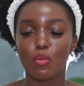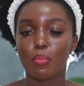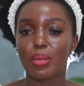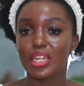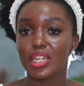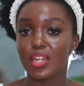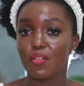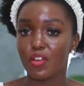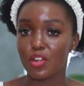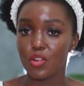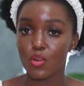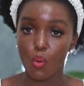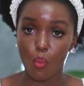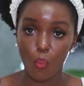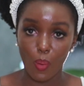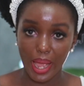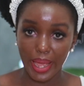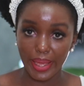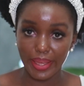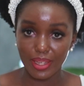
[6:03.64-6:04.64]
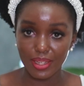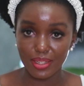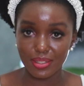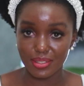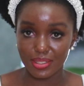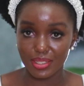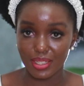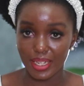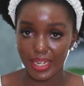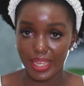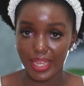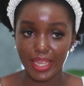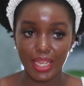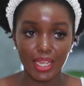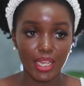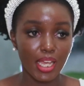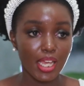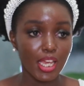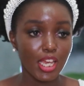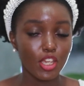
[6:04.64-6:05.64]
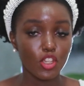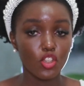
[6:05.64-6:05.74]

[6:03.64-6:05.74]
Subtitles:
we may never know why it's delaying.